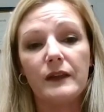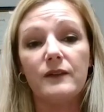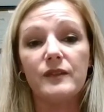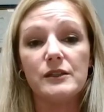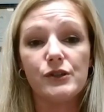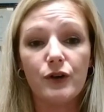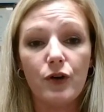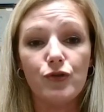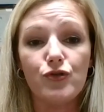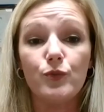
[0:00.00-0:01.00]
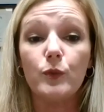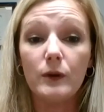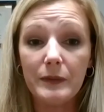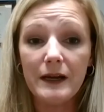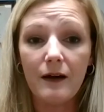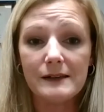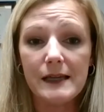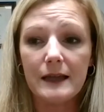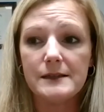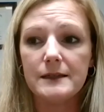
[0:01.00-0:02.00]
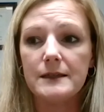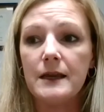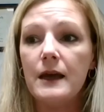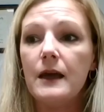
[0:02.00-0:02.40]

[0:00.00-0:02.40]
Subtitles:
If this occurs, you will be contacted.